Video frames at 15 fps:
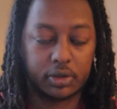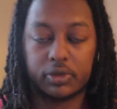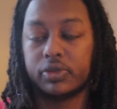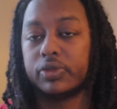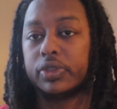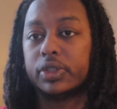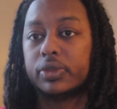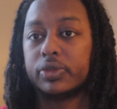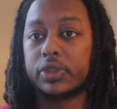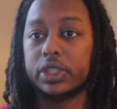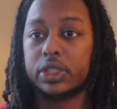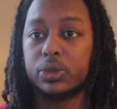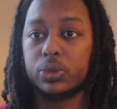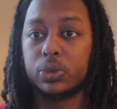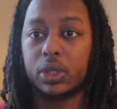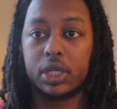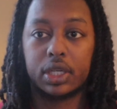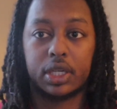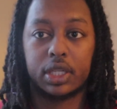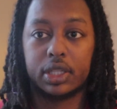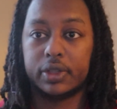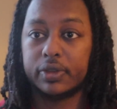Feel free
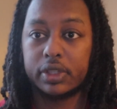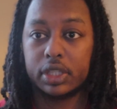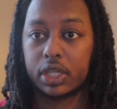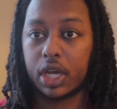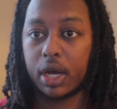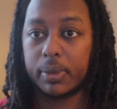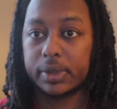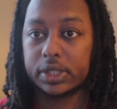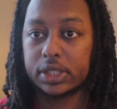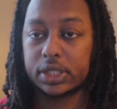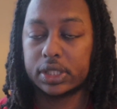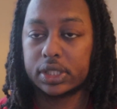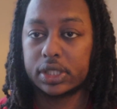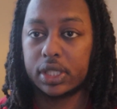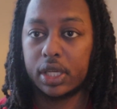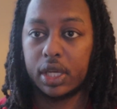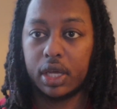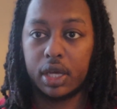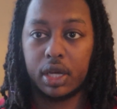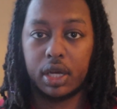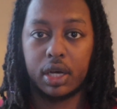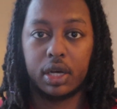to leave it in the comments.
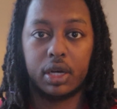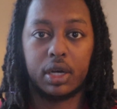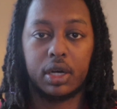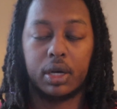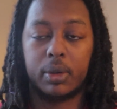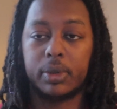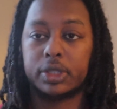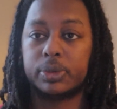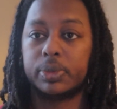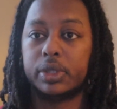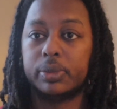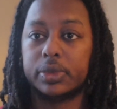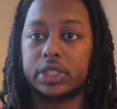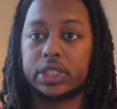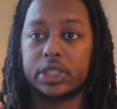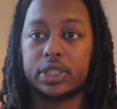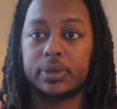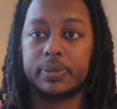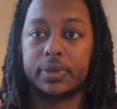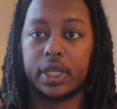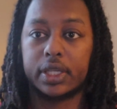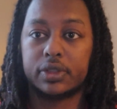That's pretty much
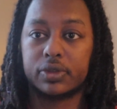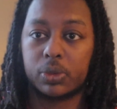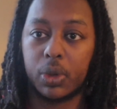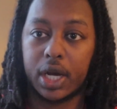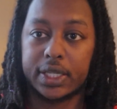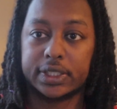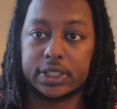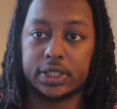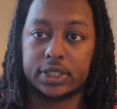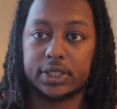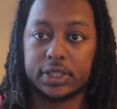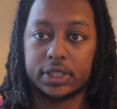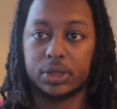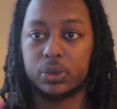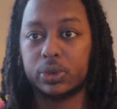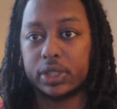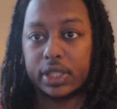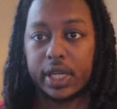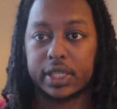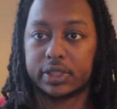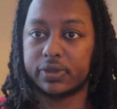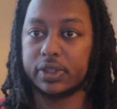it. Thanks for watching. See you in the
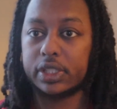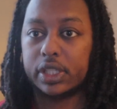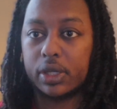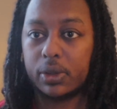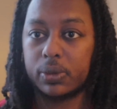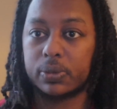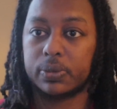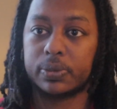next video.